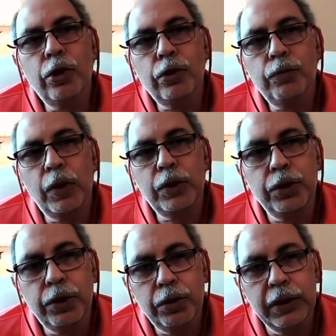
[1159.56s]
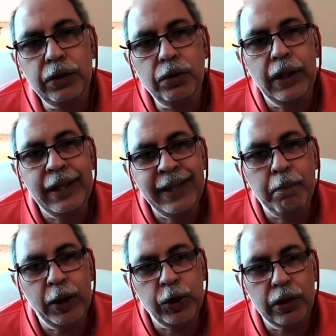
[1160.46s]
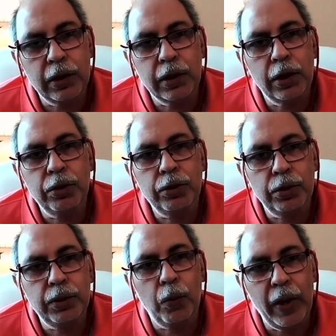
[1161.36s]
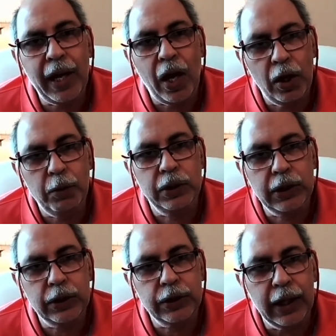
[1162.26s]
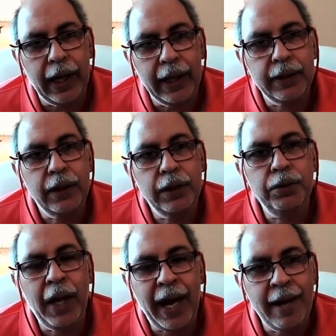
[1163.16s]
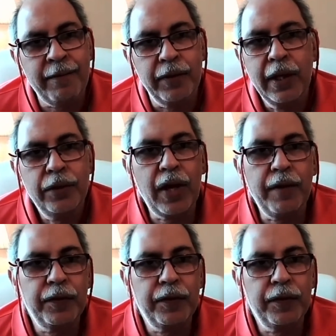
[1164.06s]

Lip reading: what you do is in the budget, you do the way Hollywood does that. You have, say, for